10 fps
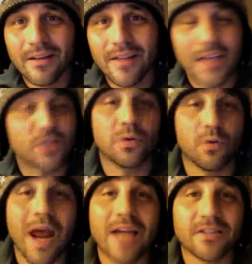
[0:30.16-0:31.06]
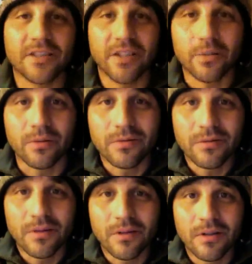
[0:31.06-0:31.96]
That's what rats do.
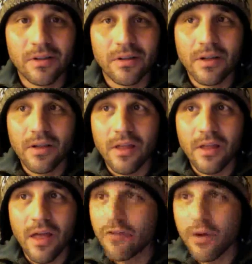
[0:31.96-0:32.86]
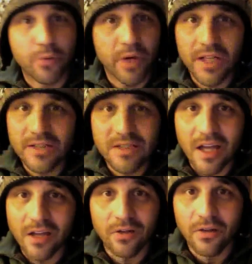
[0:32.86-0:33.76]
Every breeding
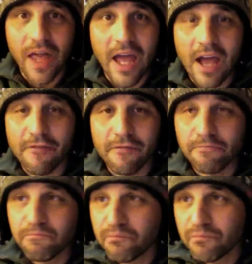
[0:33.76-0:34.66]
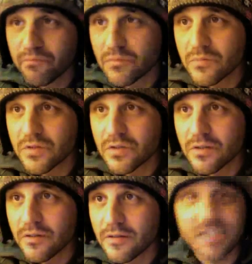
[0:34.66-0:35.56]
cycle, they have
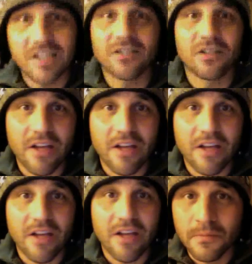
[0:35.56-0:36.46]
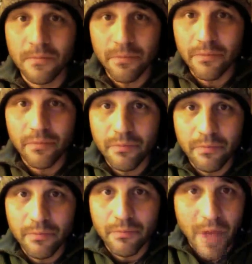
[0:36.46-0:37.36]
6 or 7
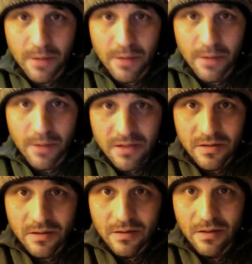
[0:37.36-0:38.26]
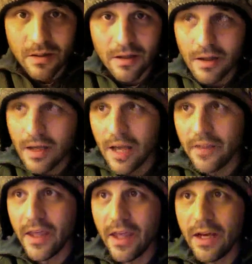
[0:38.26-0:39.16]
babies,
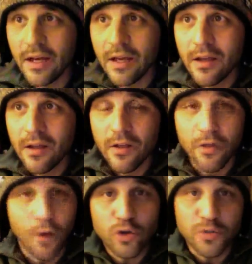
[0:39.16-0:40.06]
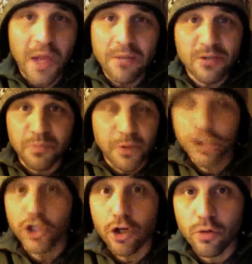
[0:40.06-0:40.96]
and then those babies
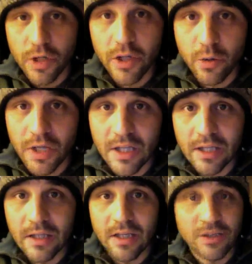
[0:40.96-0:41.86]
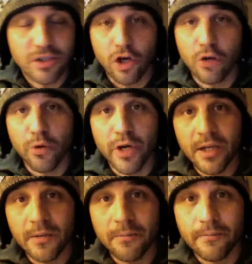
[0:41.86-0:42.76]
mature really quickly and start breeding,